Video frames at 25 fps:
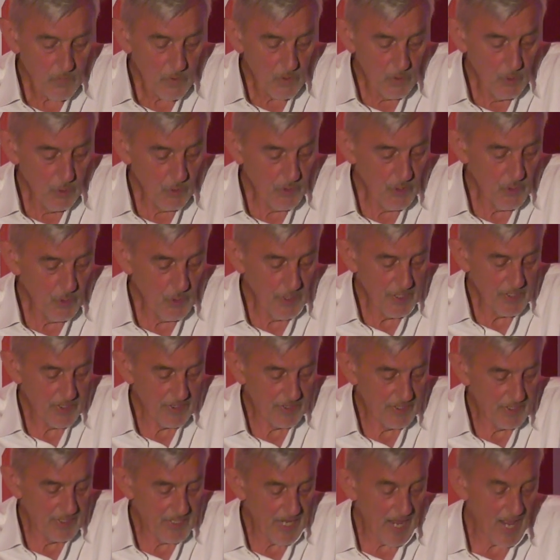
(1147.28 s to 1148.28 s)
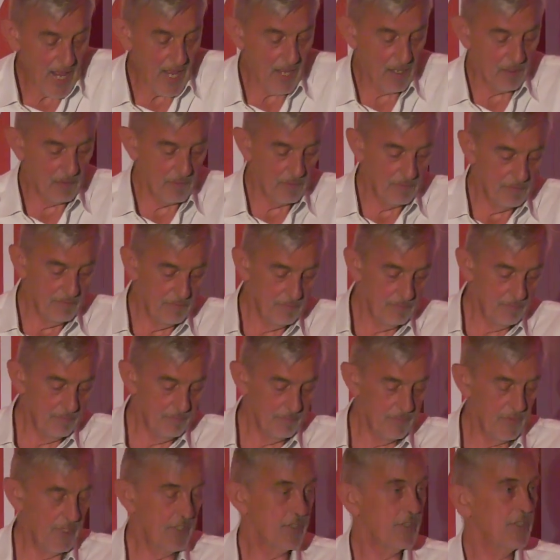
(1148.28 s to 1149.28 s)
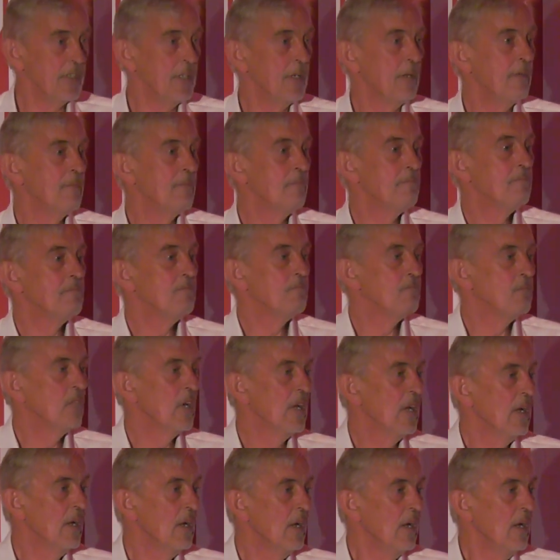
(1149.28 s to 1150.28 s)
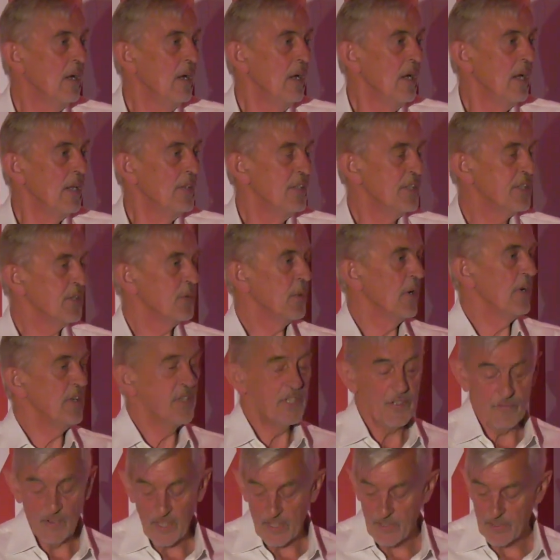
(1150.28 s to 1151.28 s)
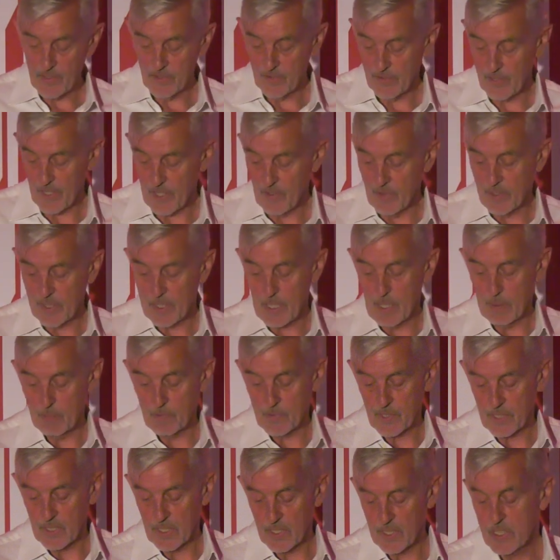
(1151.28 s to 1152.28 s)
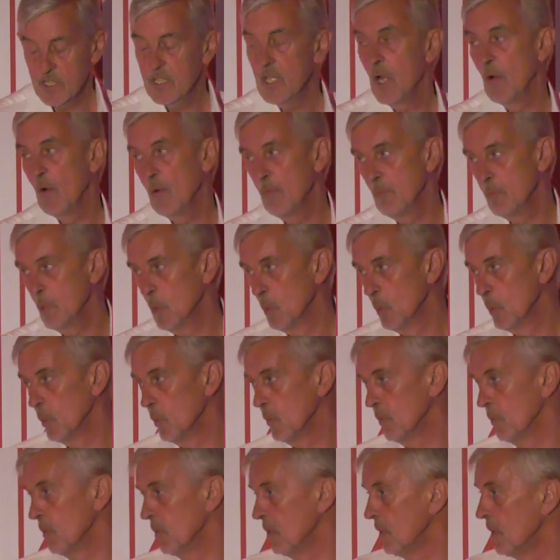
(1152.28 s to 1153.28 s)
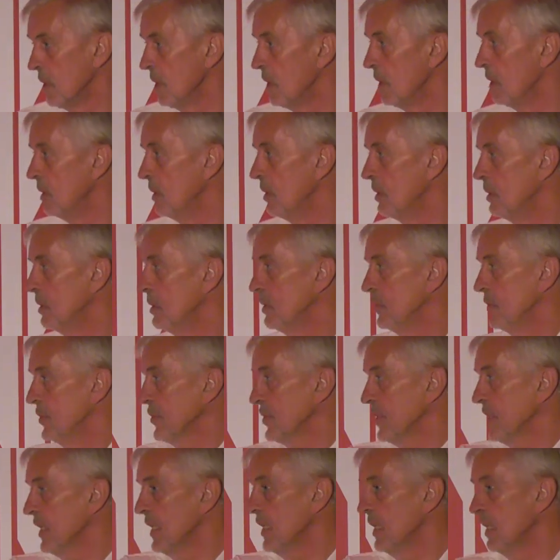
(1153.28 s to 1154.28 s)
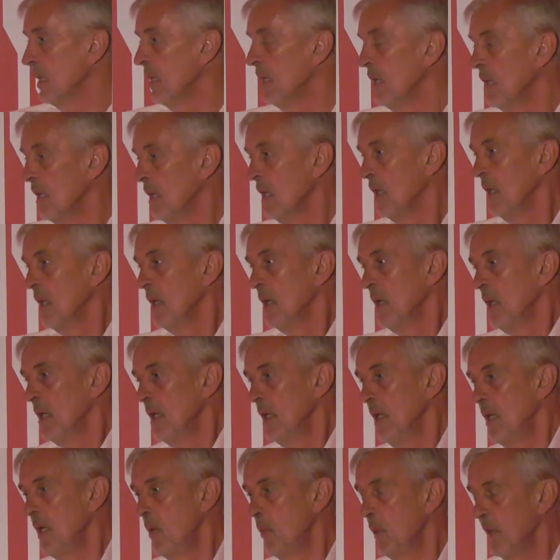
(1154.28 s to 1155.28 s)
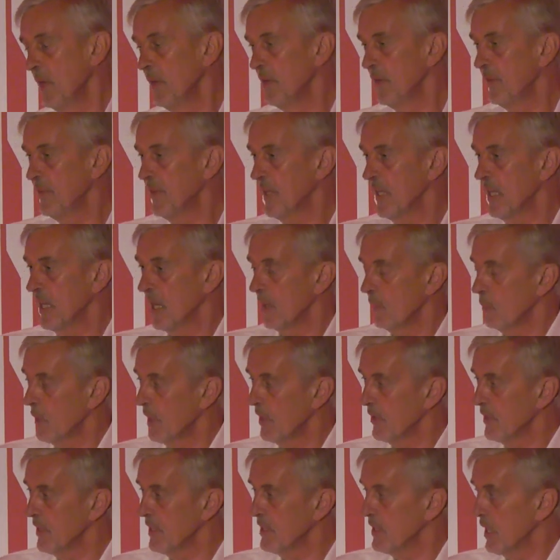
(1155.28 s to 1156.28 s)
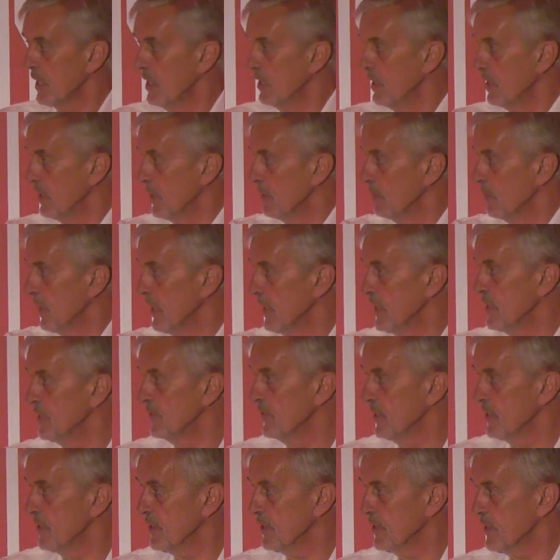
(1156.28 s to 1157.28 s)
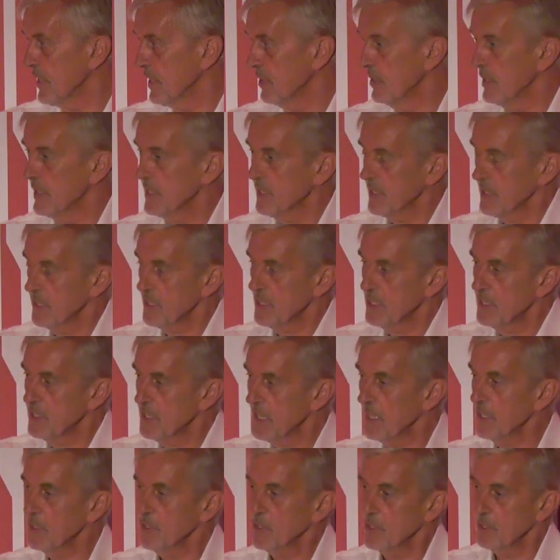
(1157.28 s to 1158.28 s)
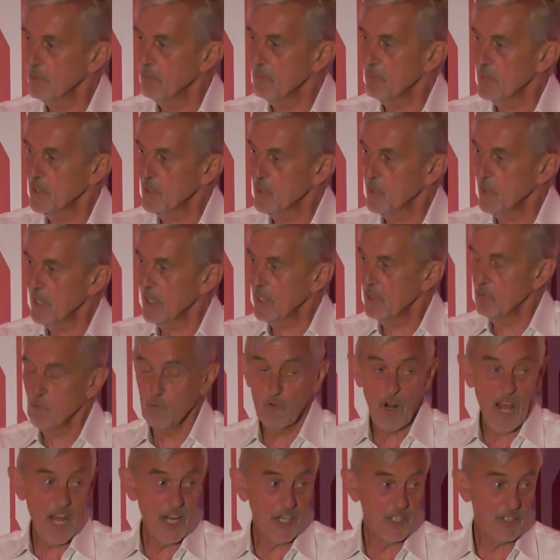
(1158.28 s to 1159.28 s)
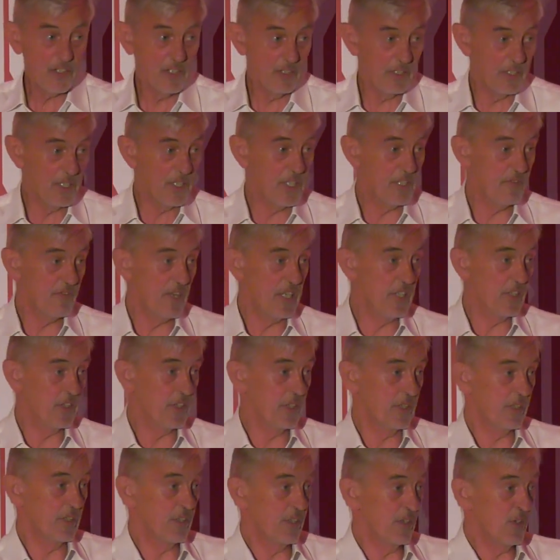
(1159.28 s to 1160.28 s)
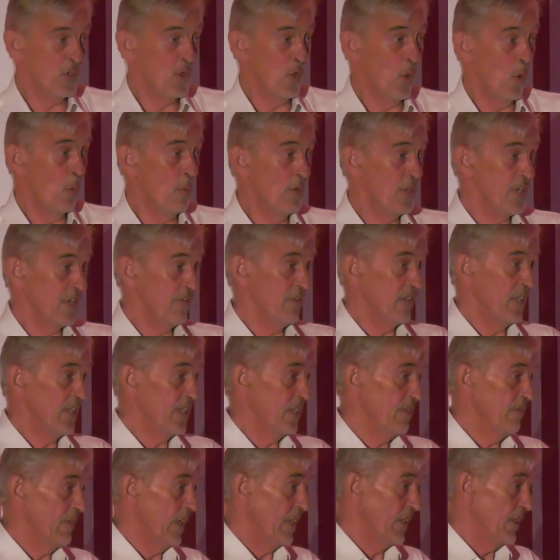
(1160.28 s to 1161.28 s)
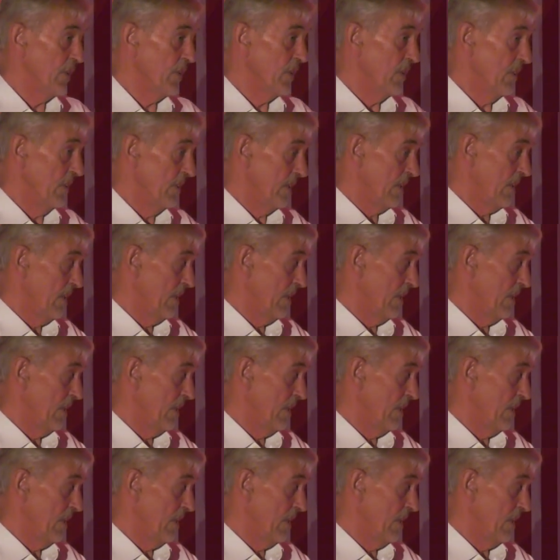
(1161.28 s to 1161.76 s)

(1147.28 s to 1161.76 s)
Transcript: Of course, the question is how, isn't it? And this is where intervention theory comes in. It's so important, you see. One of the things I learned about intervention theory is a distinction between rational interventions and normative interventions.